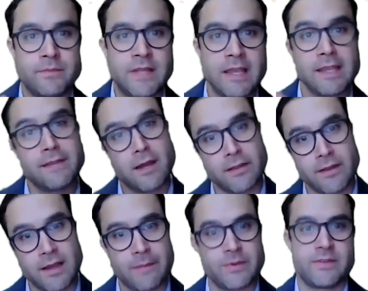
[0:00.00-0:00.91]
taking that
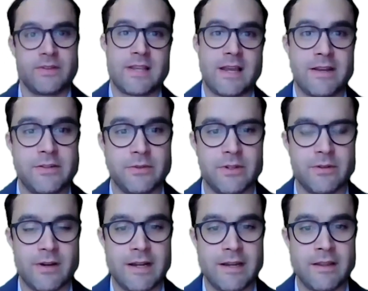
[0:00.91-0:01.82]
on the opposite side to
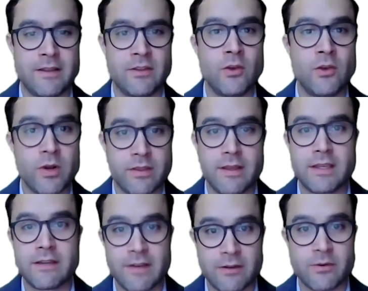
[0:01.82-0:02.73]
it, right? You would
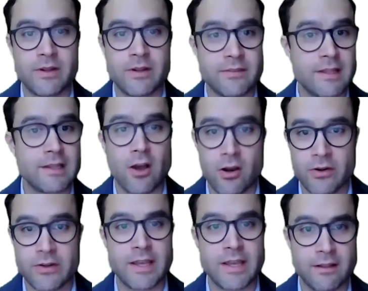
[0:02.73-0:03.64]
think of equity as the
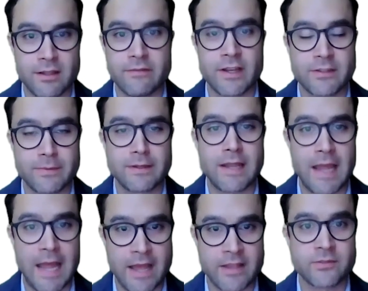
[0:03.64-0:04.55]
longer tail investment,
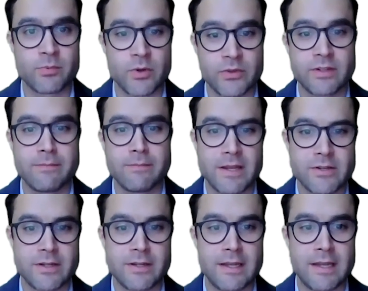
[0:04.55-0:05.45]
as Bruce had
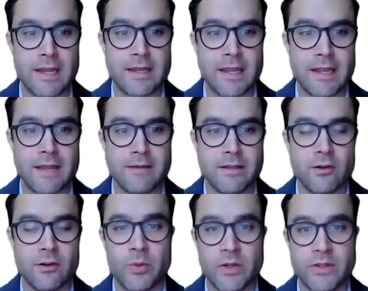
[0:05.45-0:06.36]
mentioned,
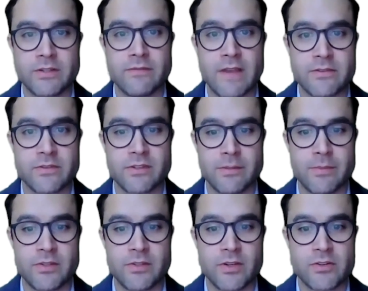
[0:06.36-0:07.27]
and puts investors in
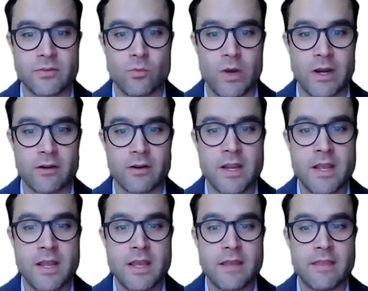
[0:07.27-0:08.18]
a position where
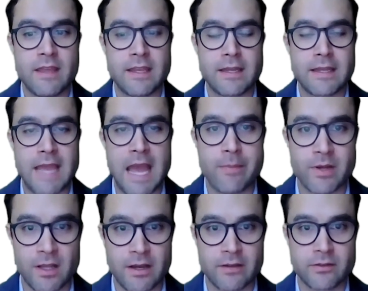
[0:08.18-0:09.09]
they can
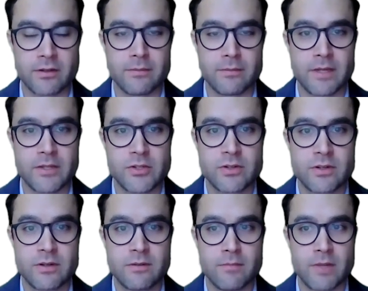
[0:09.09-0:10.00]
capitalize on a
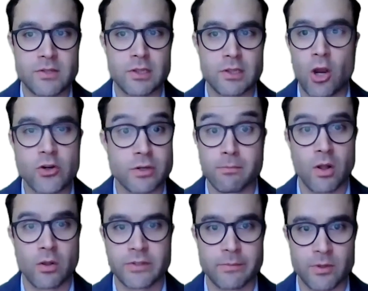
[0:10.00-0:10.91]
much larger
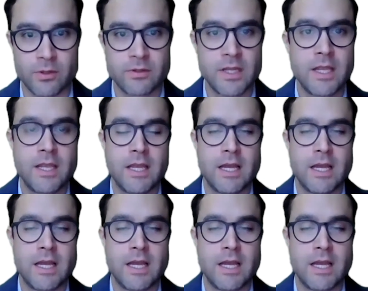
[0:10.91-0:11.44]
multiple,